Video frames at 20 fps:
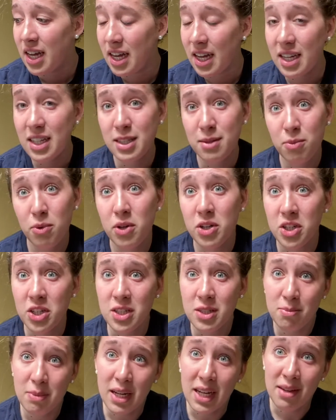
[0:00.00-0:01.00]
It's more
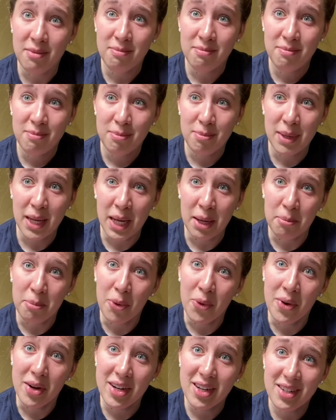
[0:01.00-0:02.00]
just me being
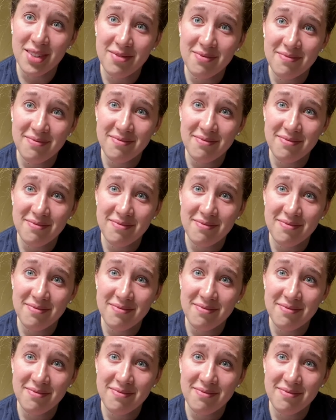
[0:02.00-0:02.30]
bored.